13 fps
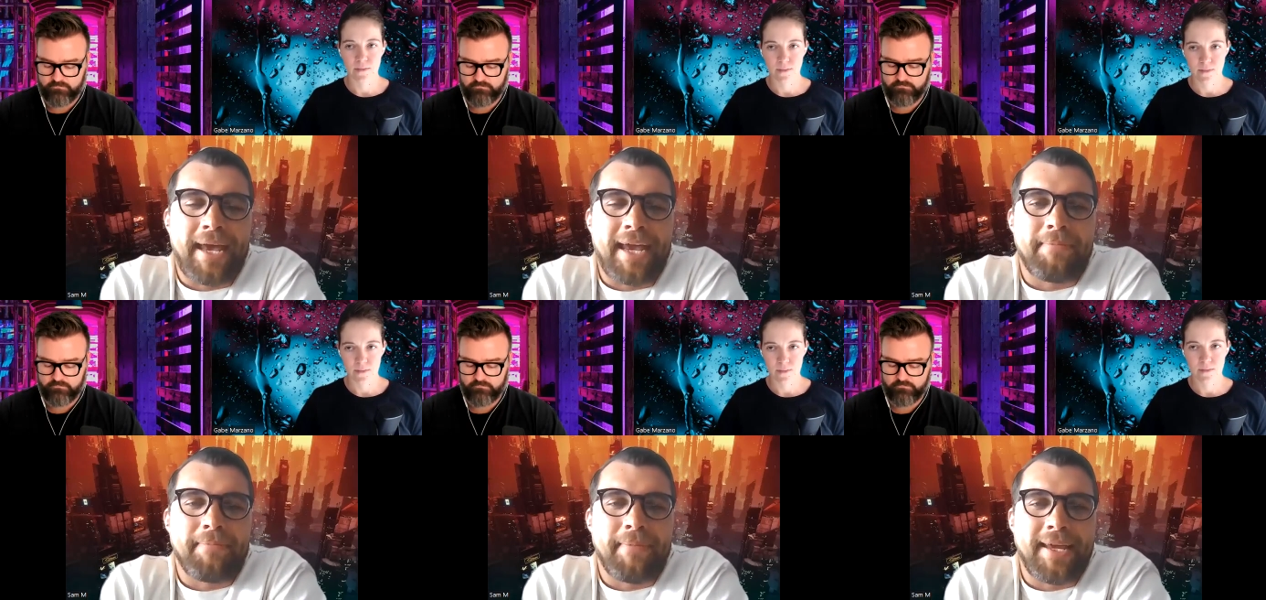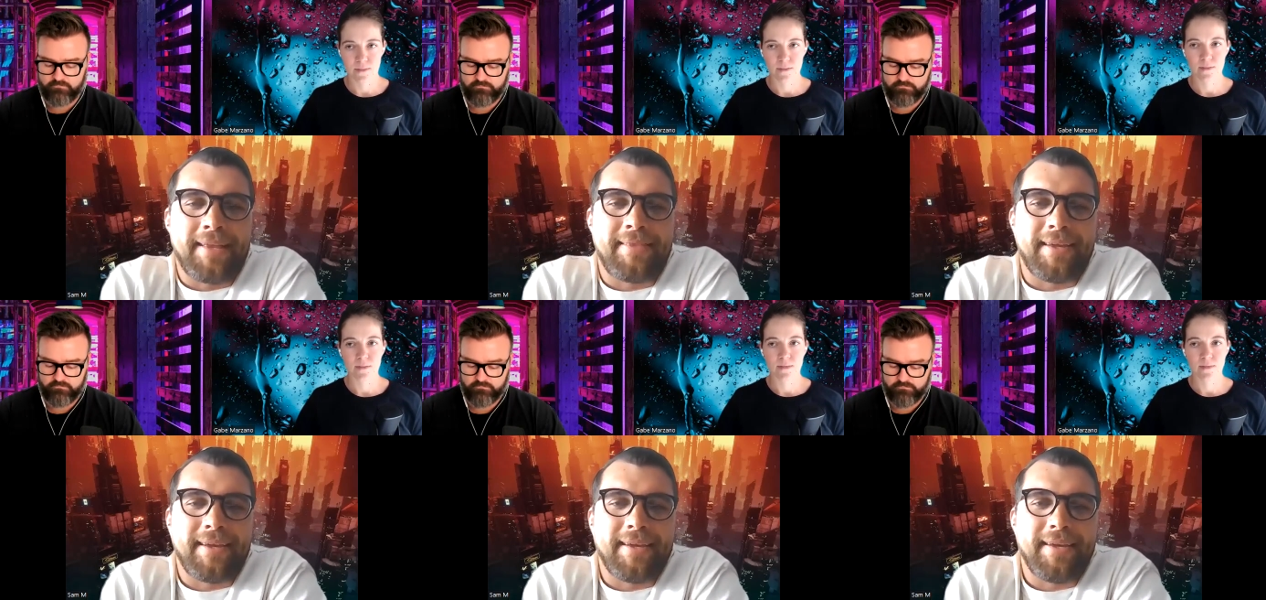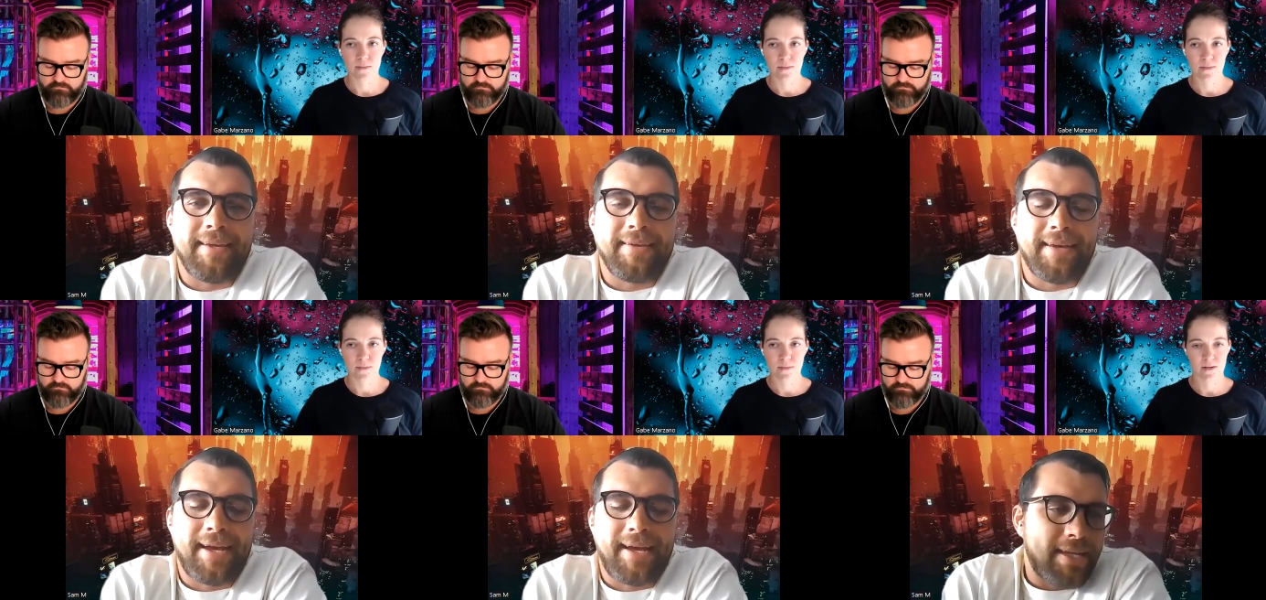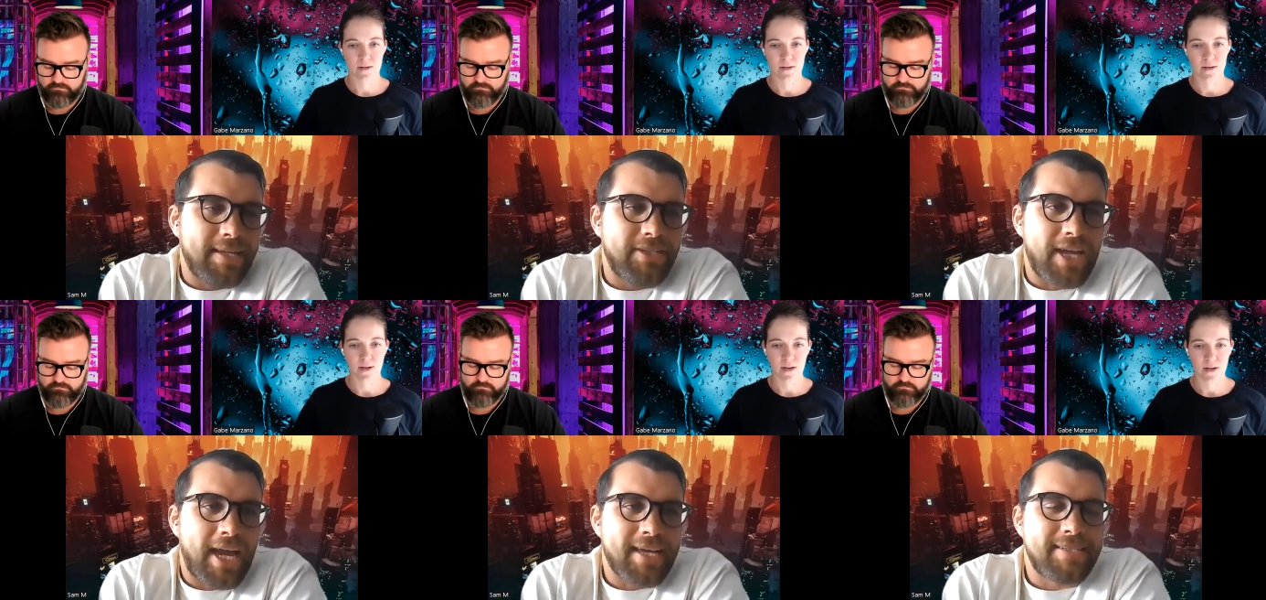Speaker 1: they made me the the
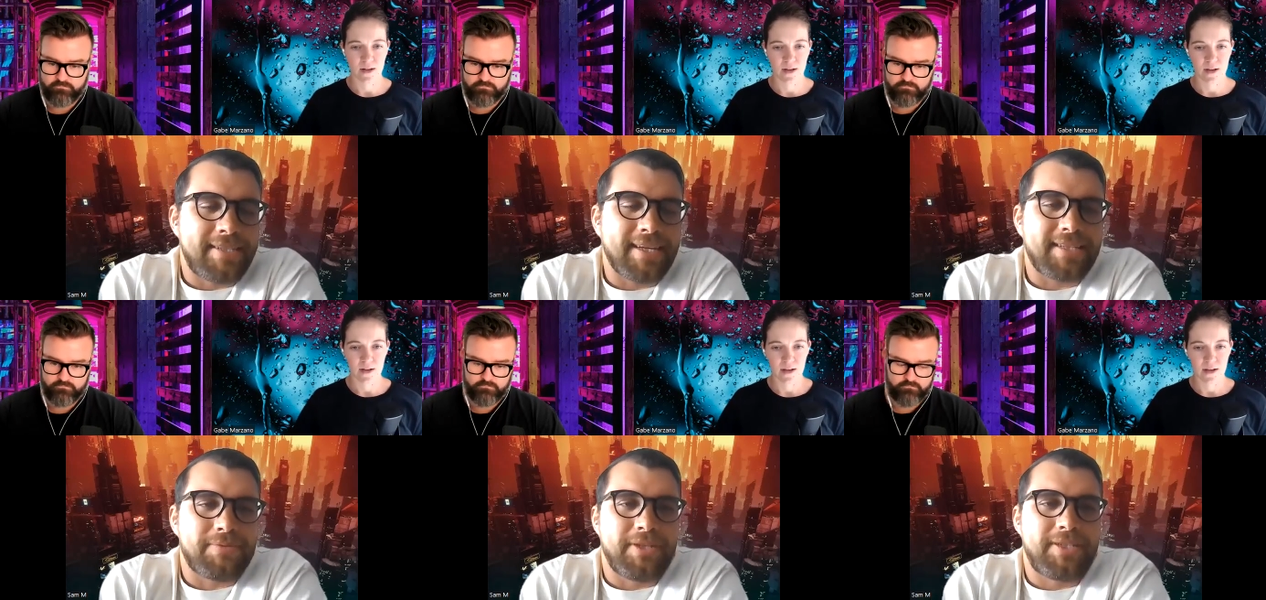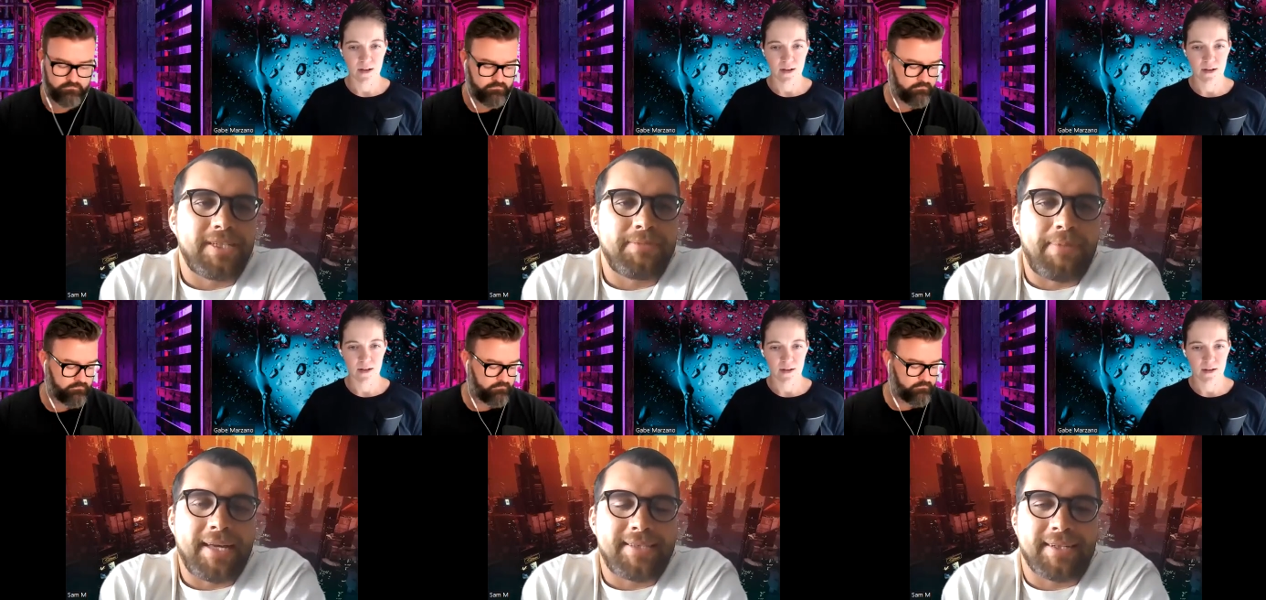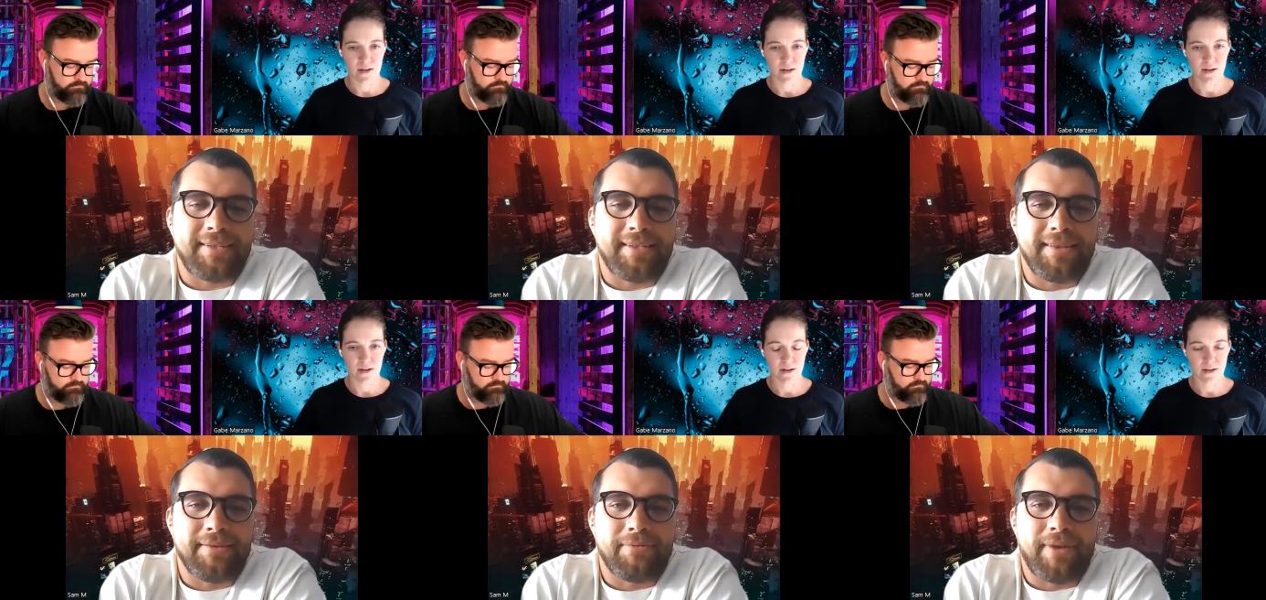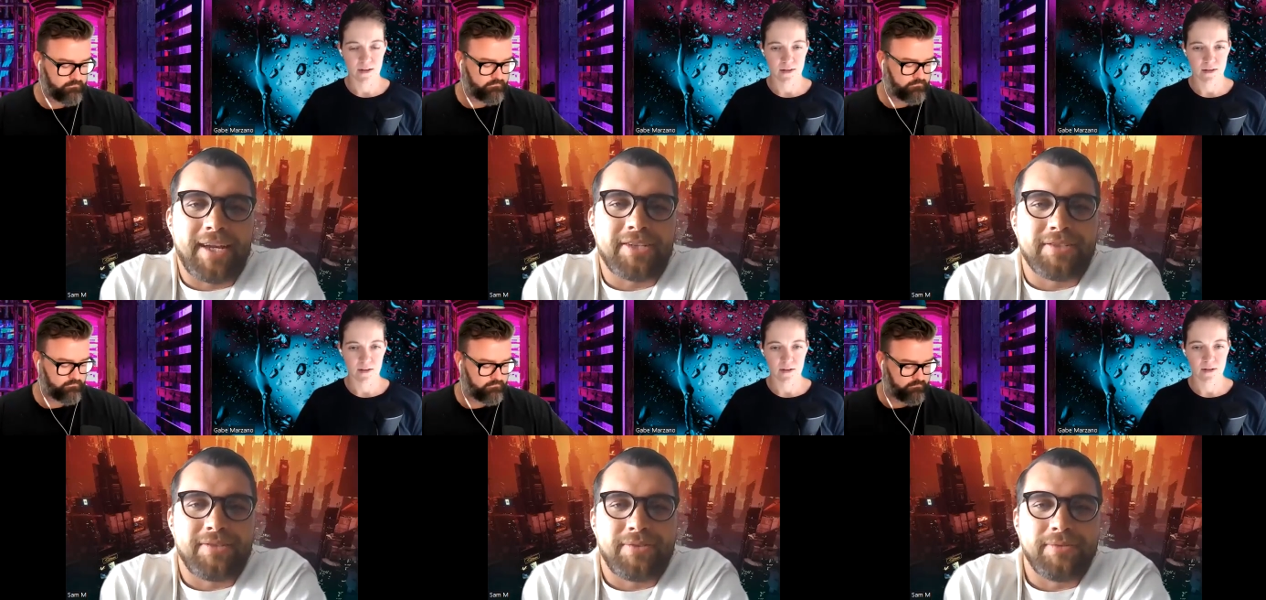J6, which is basically the
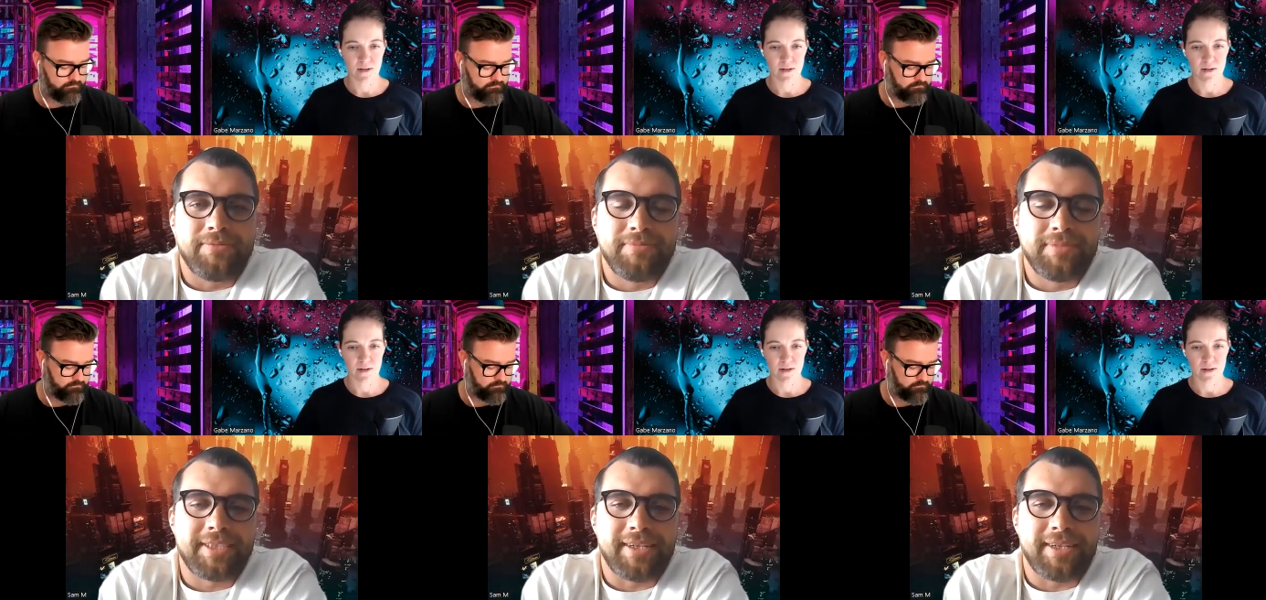regional